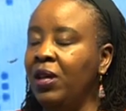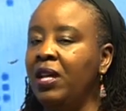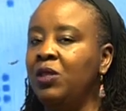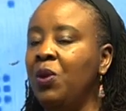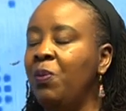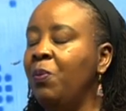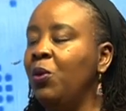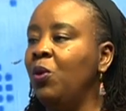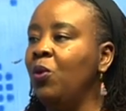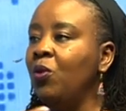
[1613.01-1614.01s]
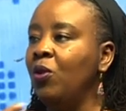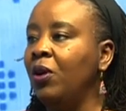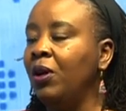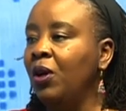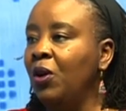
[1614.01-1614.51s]
And that's where people go
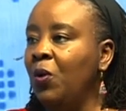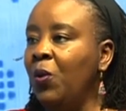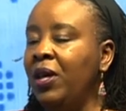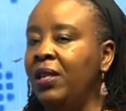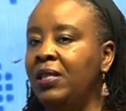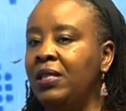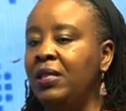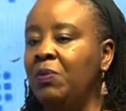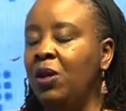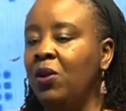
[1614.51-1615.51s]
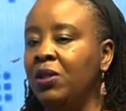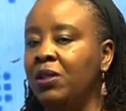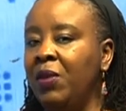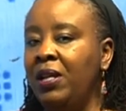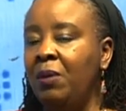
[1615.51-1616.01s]
wrong, where they, because
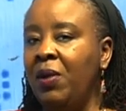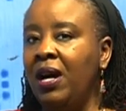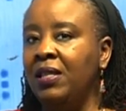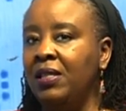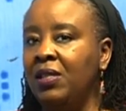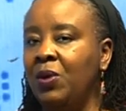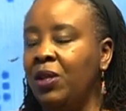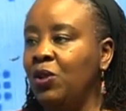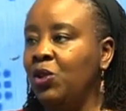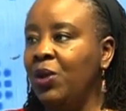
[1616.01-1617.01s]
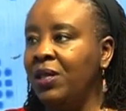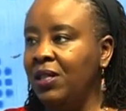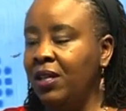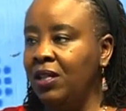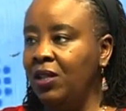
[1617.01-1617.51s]
my neighbor has this one and you're so
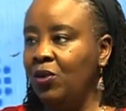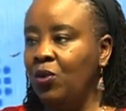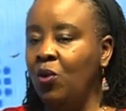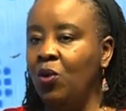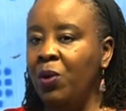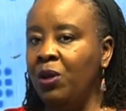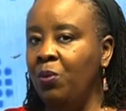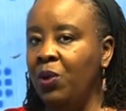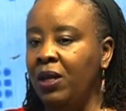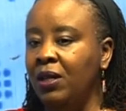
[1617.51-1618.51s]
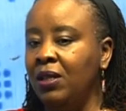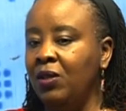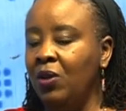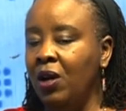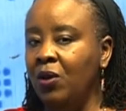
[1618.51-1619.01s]
excited, you go home and you bring it
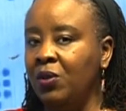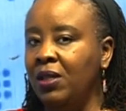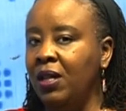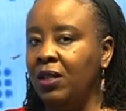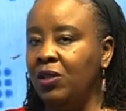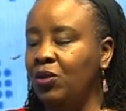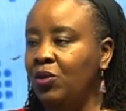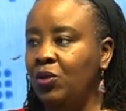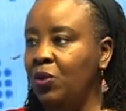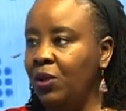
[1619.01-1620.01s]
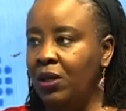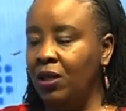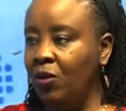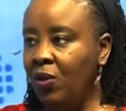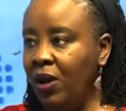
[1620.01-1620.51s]
to your house and it's totally
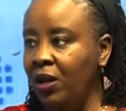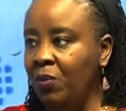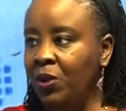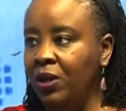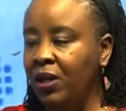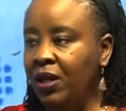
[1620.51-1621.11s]
the wrong animal.